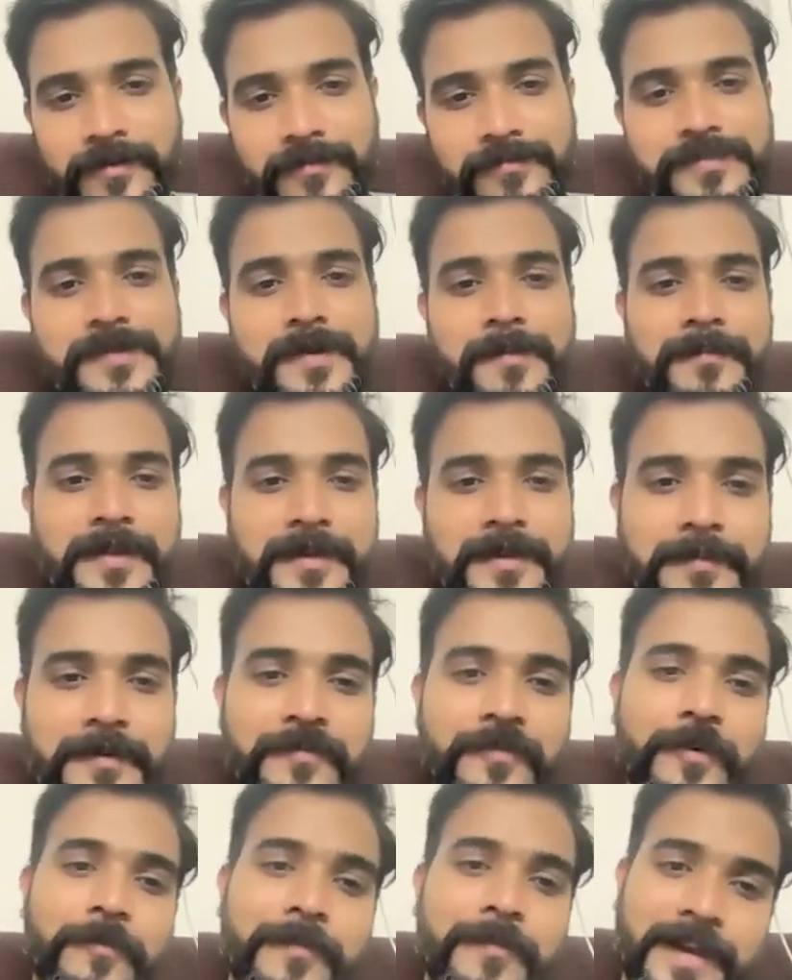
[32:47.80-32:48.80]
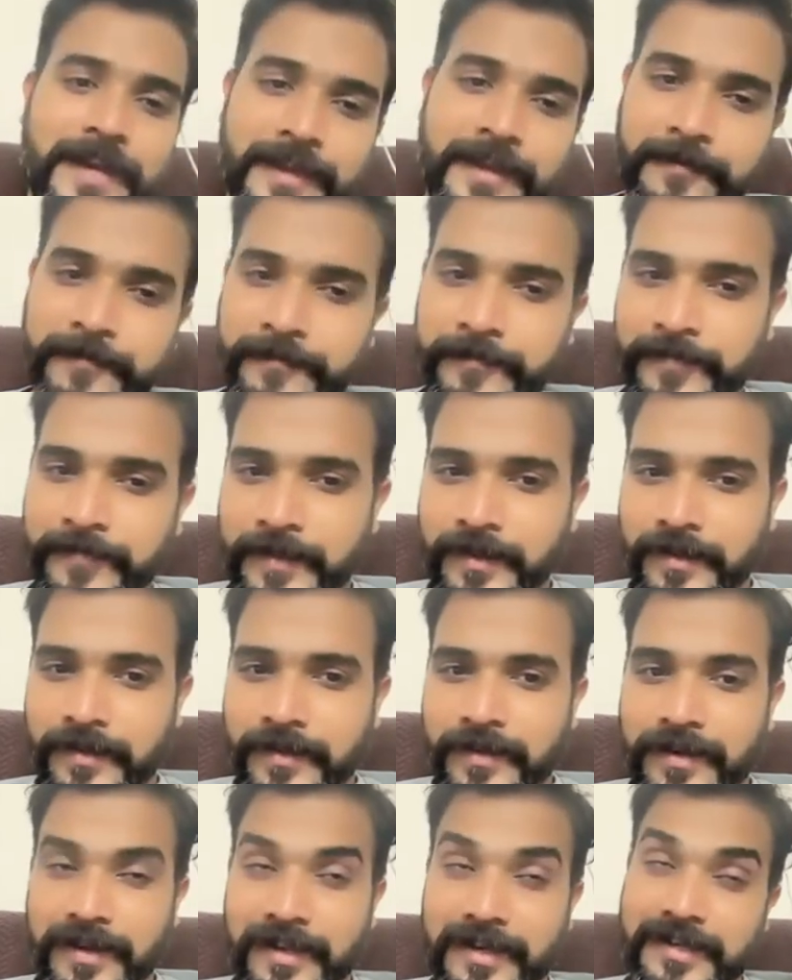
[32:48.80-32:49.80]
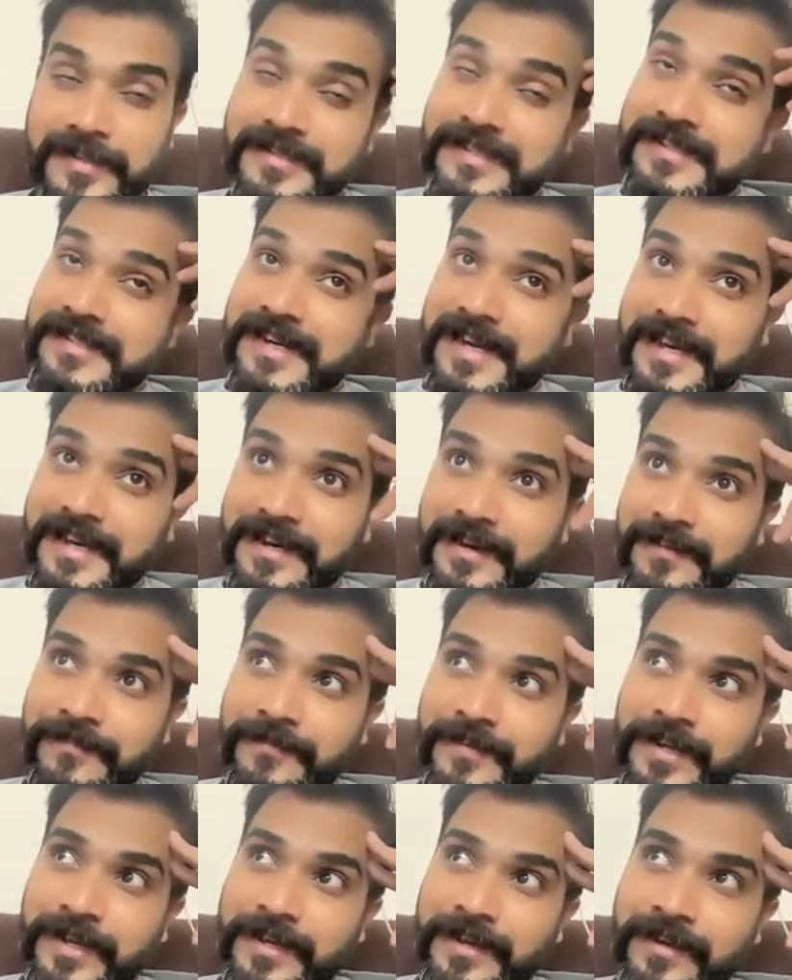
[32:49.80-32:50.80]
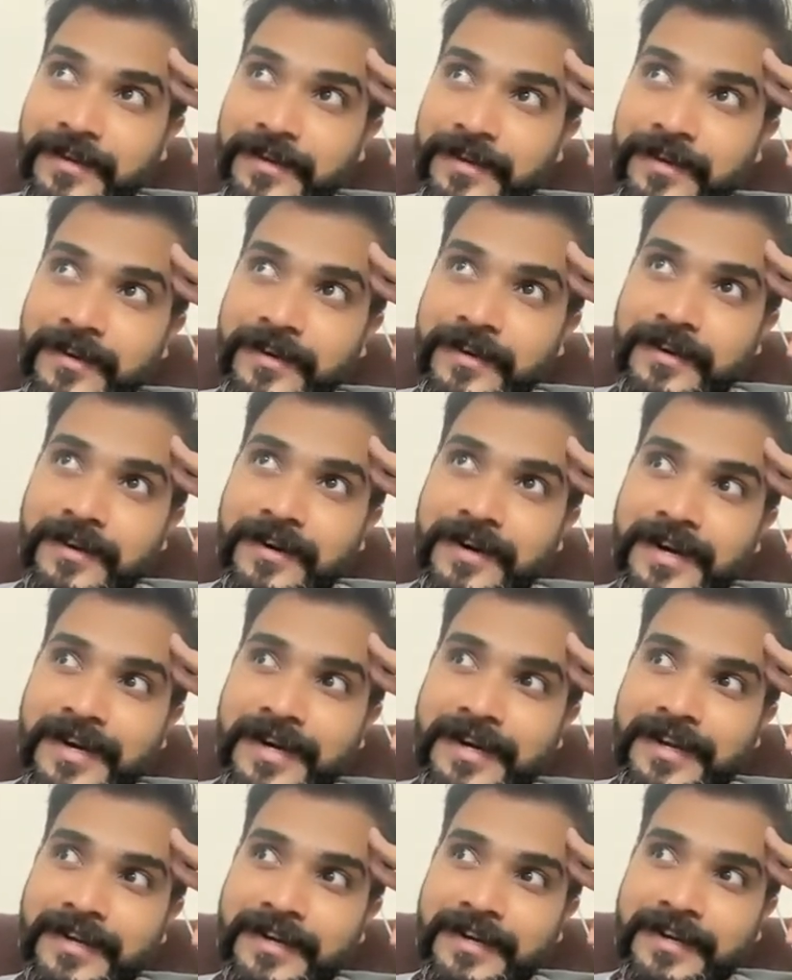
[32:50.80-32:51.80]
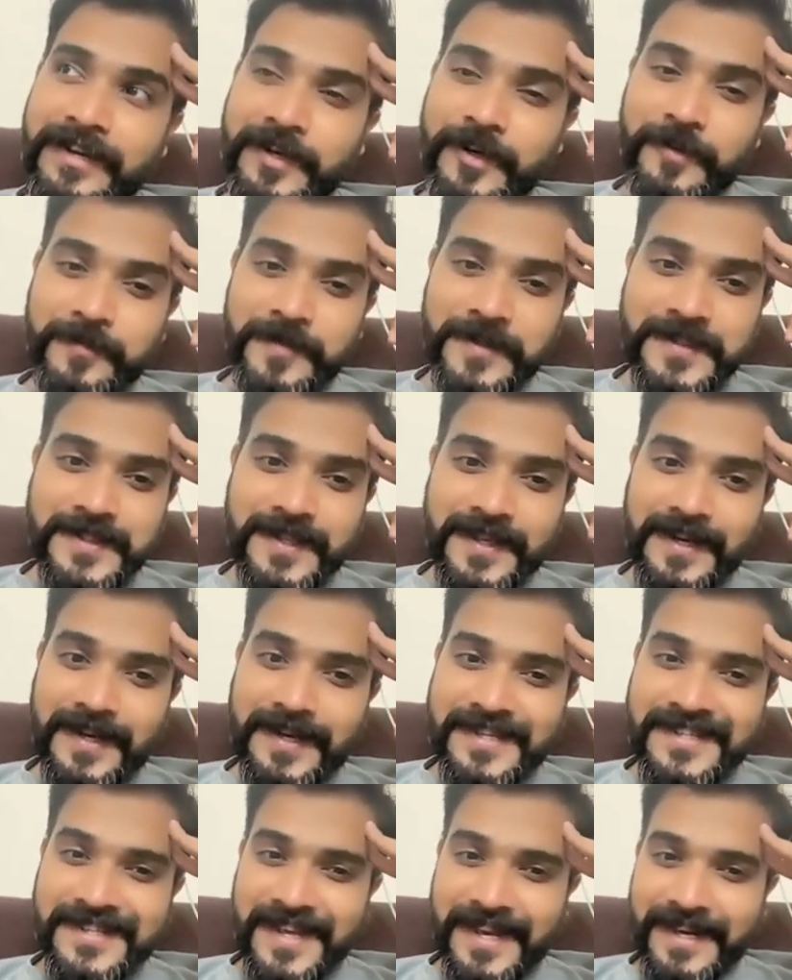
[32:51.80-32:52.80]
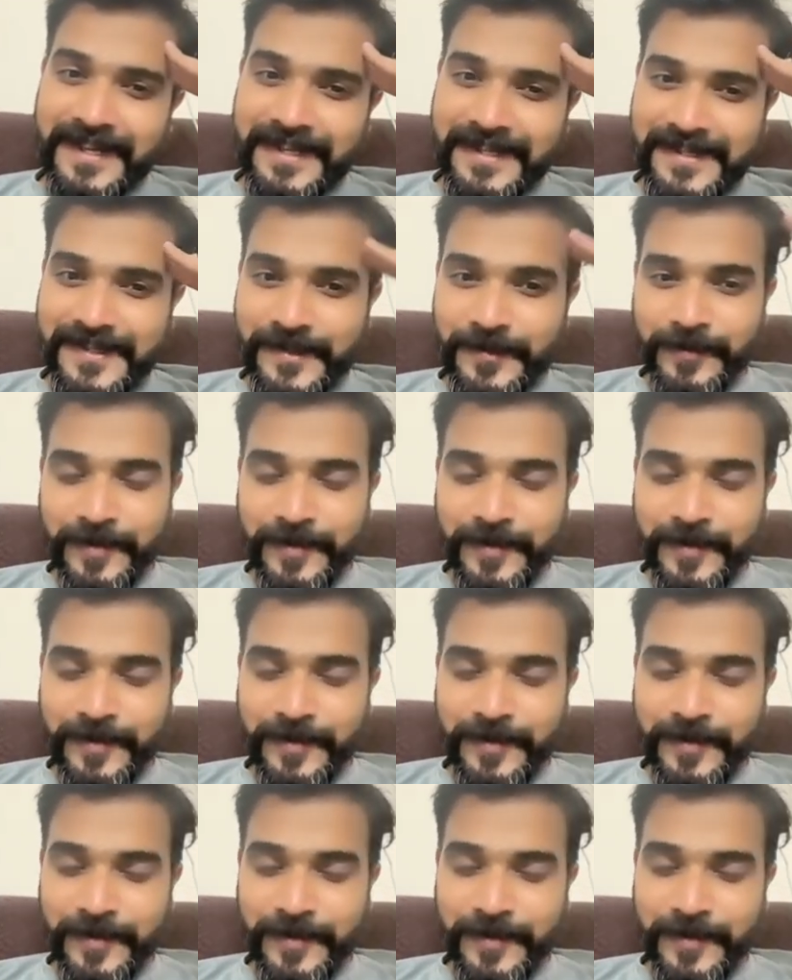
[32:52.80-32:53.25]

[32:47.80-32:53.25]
something before buying, unless it's like a very high ticket e-commerce. There are saris.